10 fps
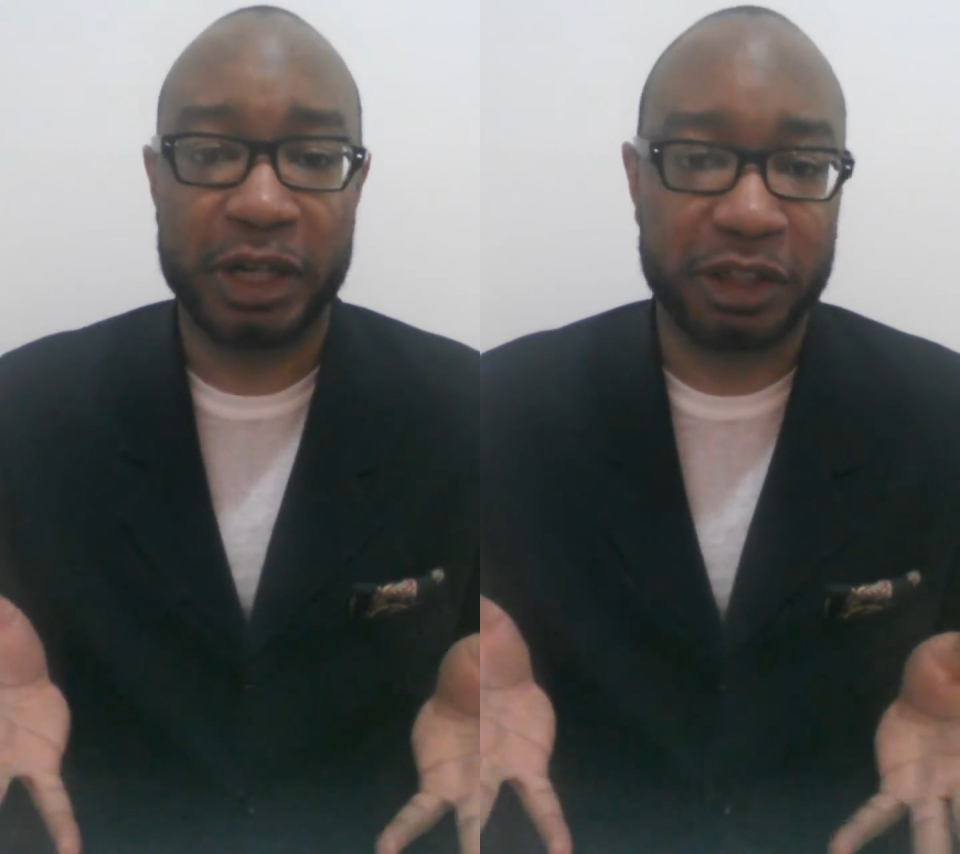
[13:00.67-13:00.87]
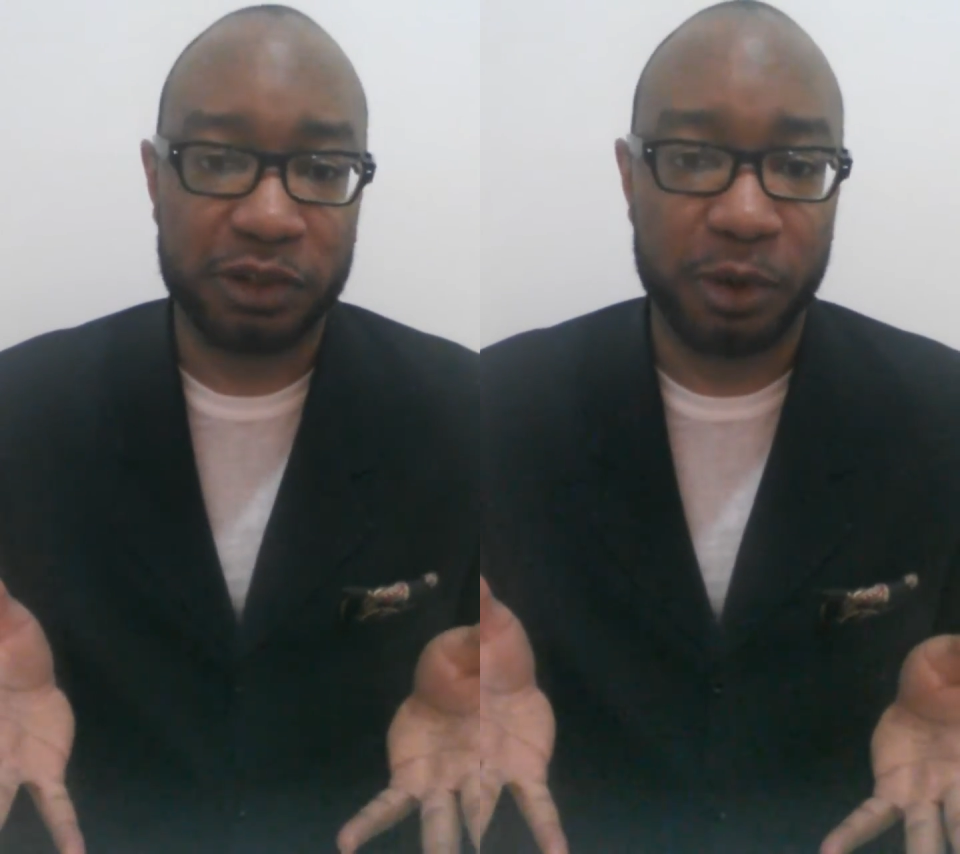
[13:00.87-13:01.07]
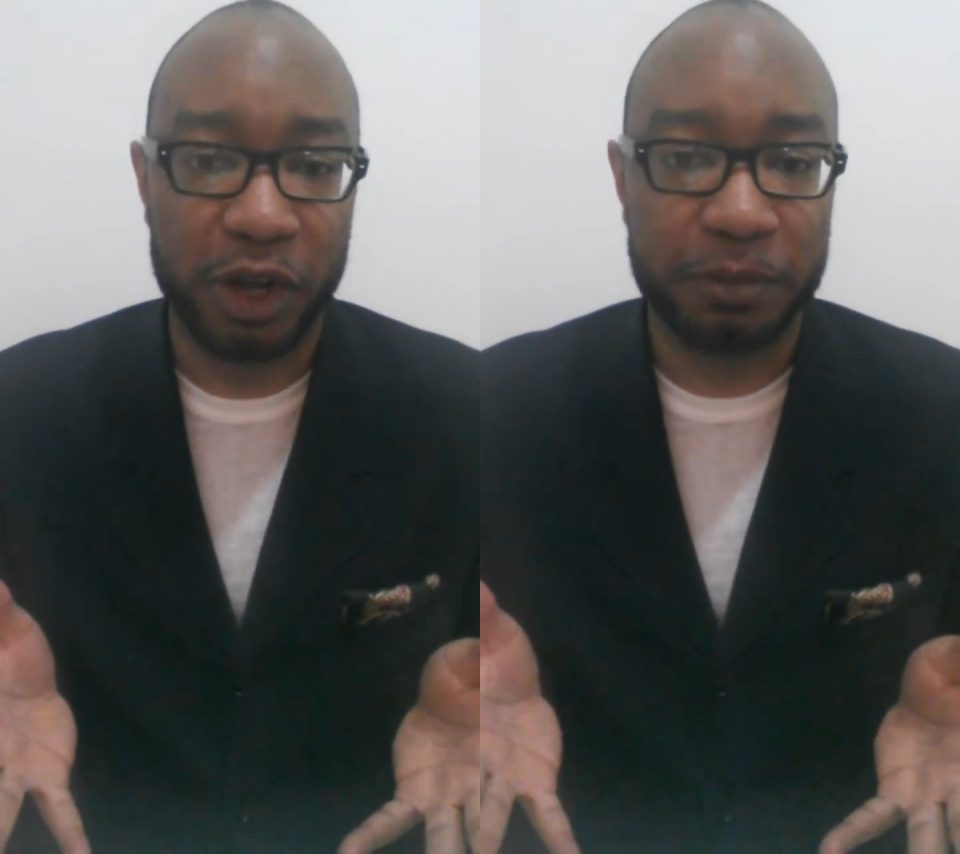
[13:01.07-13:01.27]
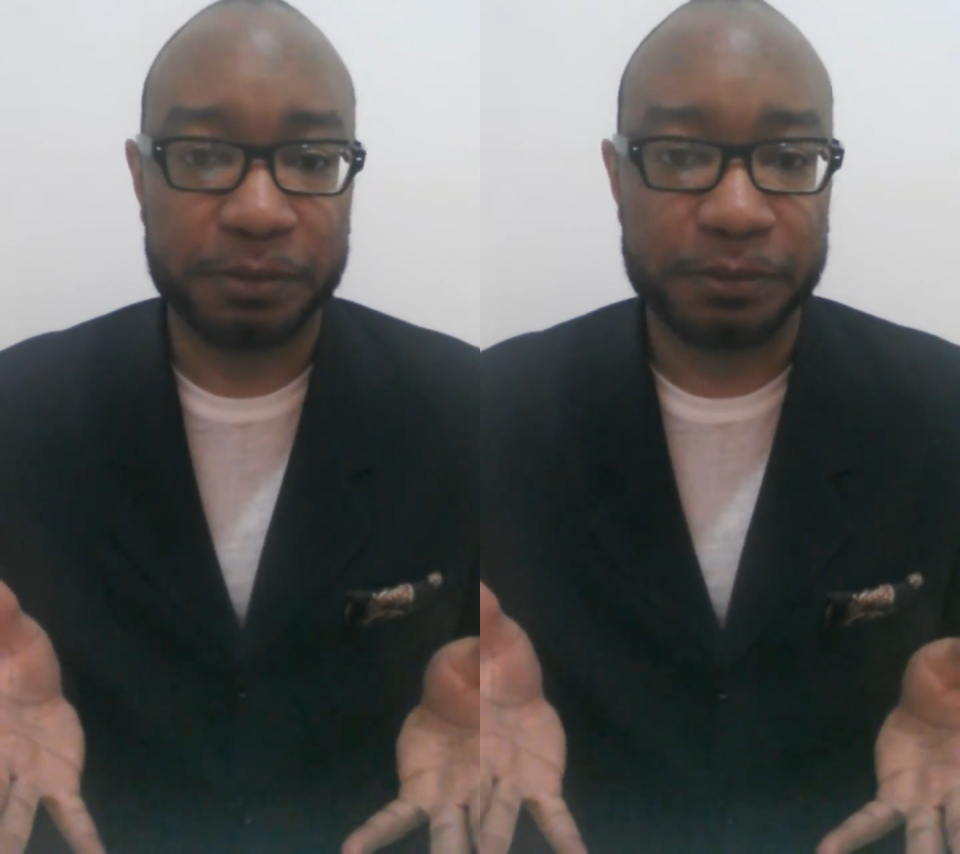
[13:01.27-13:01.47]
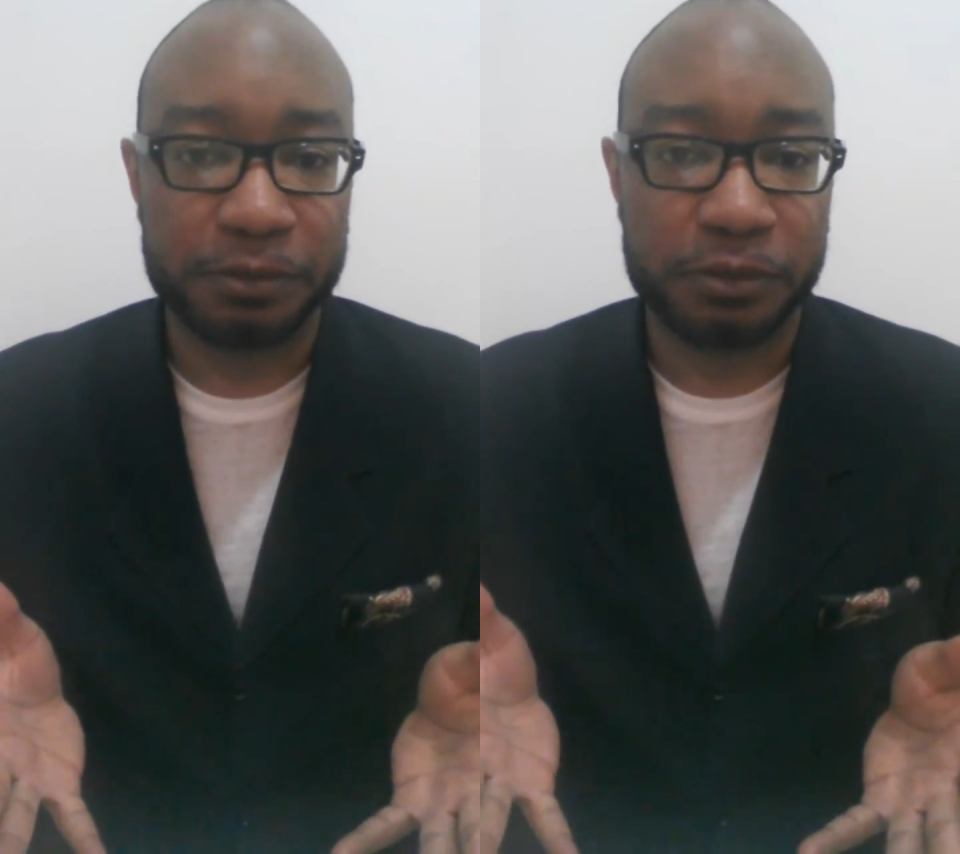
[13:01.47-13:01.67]
at this point.
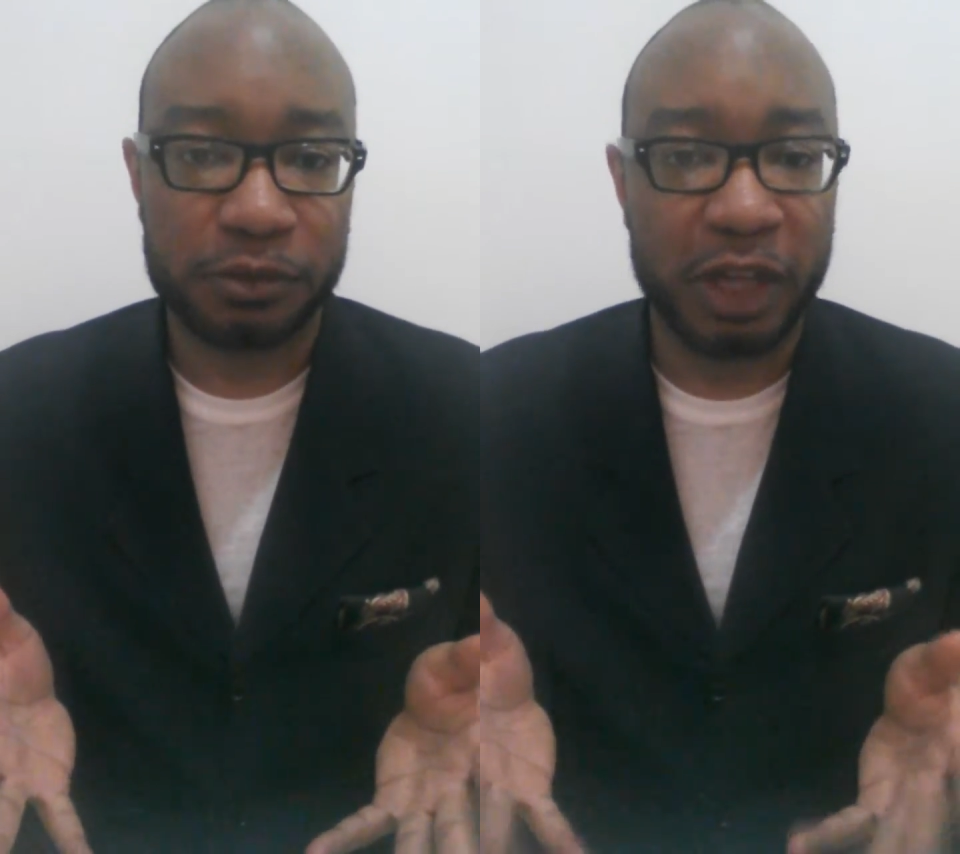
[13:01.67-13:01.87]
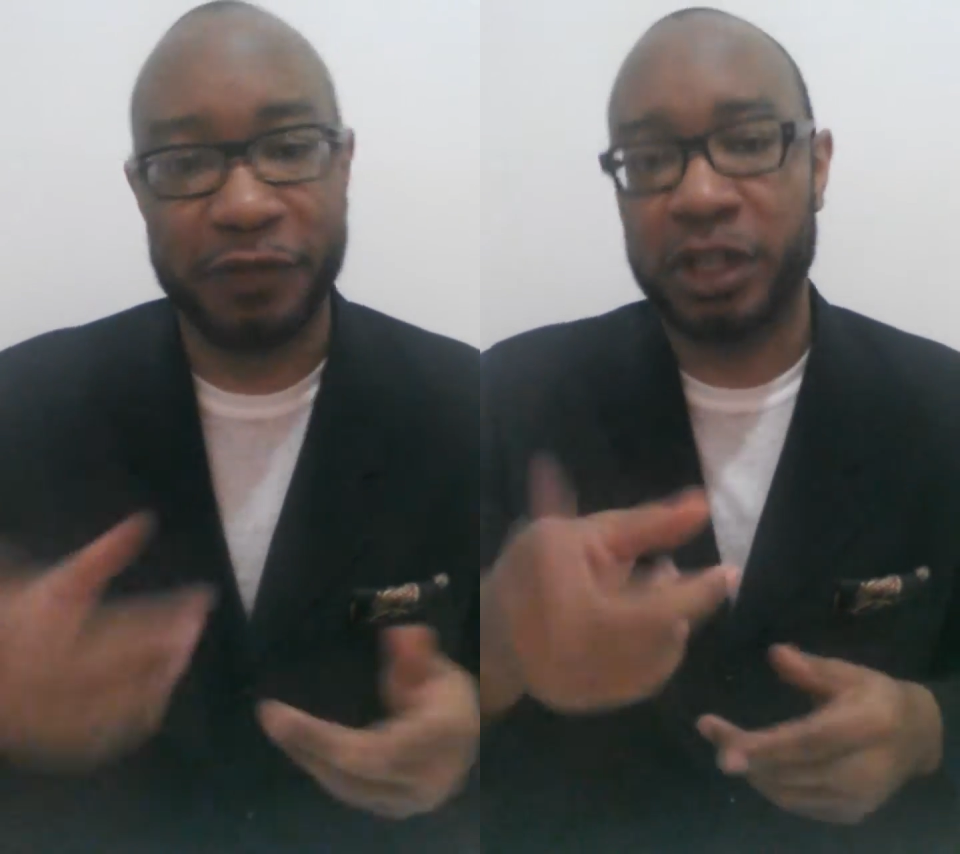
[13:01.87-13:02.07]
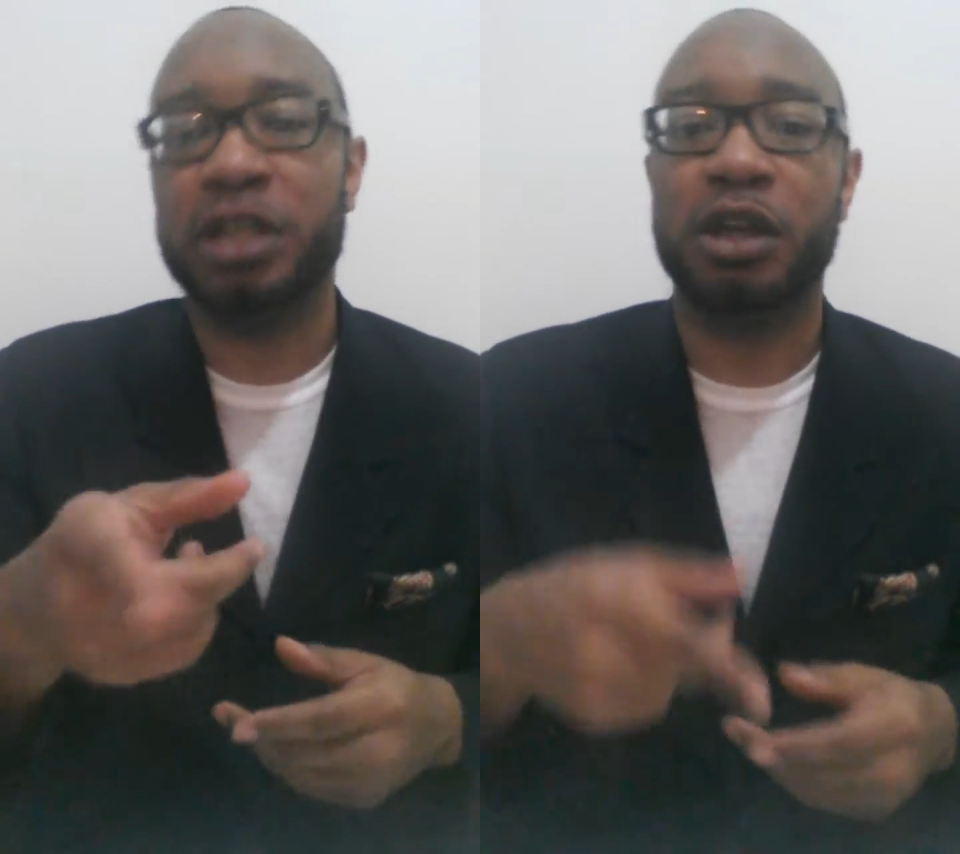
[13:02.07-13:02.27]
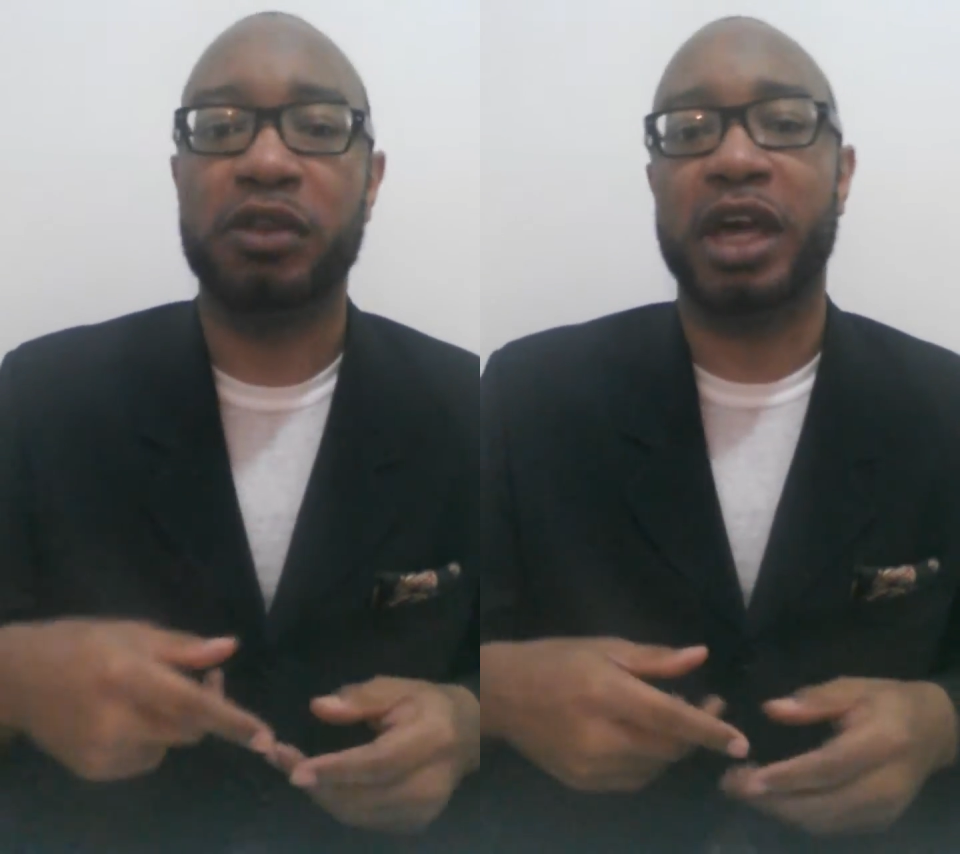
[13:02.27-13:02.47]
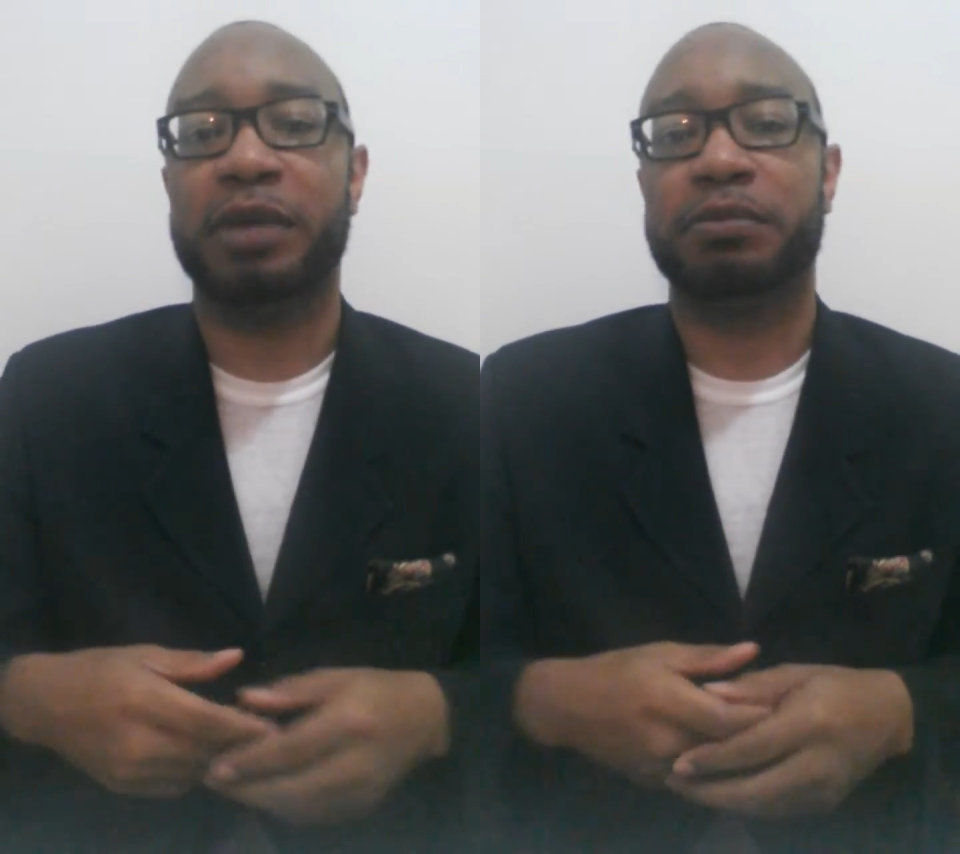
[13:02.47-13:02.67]
If you didn't know
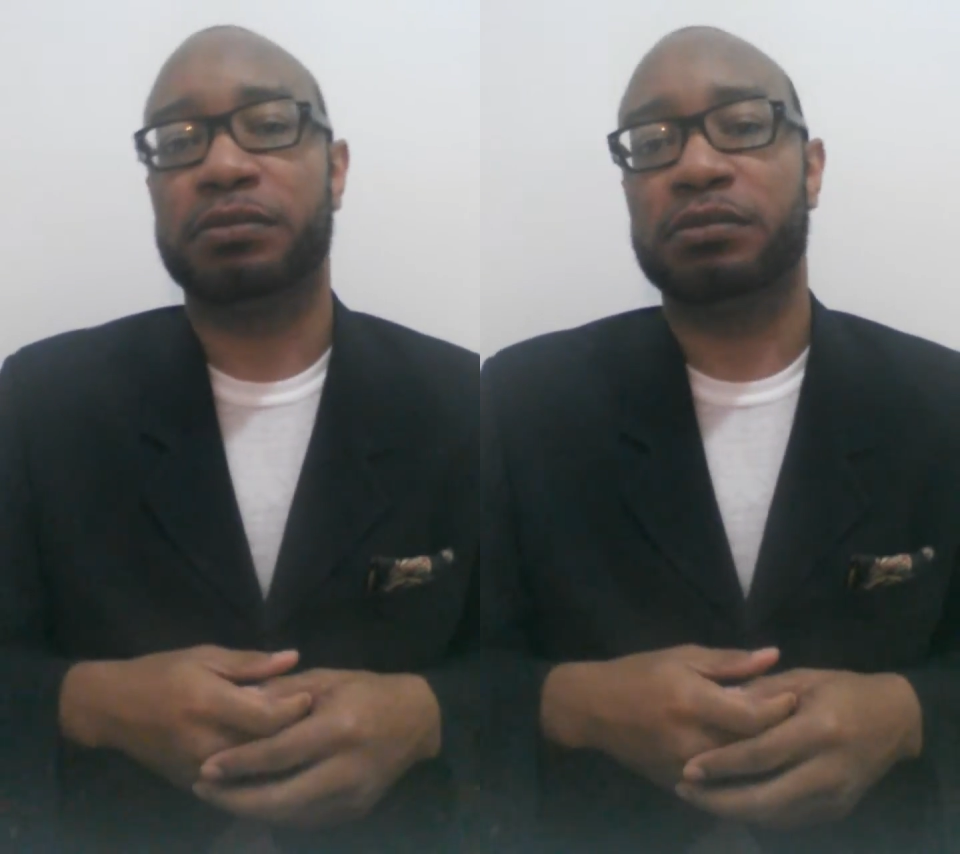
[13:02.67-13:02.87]
that,